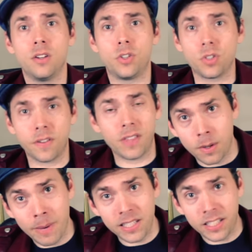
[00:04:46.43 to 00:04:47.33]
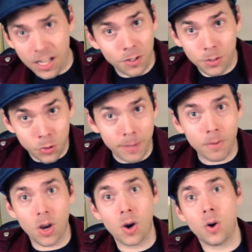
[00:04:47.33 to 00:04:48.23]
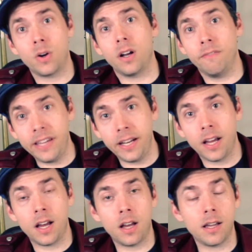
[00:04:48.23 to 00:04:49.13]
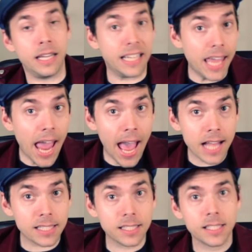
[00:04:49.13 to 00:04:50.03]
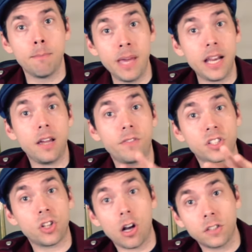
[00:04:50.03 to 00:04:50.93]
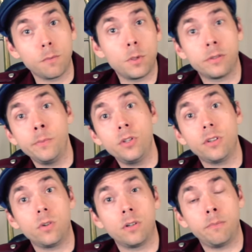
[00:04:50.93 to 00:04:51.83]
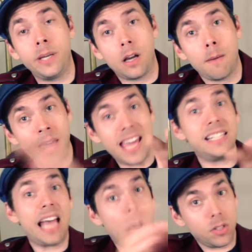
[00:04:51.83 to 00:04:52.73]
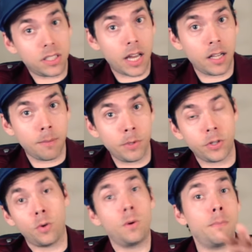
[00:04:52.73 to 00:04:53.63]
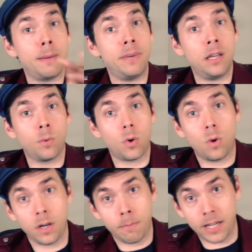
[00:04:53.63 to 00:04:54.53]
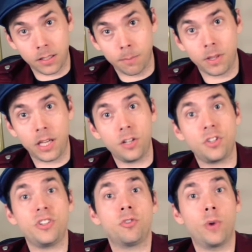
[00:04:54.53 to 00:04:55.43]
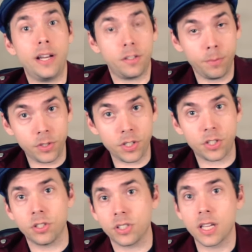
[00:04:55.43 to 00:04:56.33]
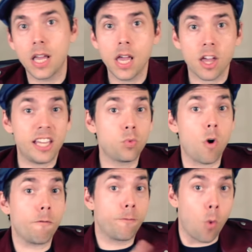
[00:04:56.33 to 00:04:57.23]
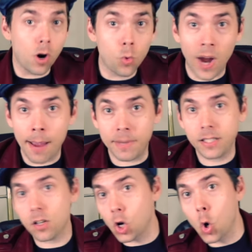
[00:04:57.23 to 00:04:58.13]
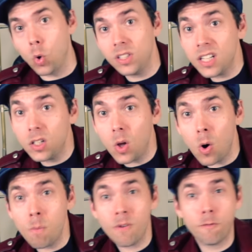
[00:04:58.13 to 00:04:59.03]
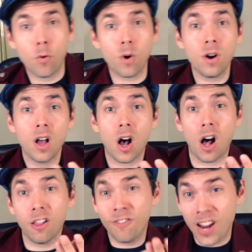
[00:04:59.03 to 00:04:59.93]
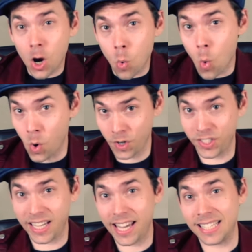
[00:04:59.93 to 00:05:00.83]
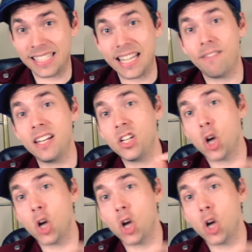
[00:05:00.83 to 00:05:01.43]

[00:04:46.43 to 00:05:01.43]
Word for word: Joseph and the Amazing Technical Dream Code, Evita, and Cats. Many of the songs from those musicals have become hits outside of the musical by being recorded by some of the industry's greatest musicians. He's won four Grammys, a Golden Globe, four Olivier Awards, and seven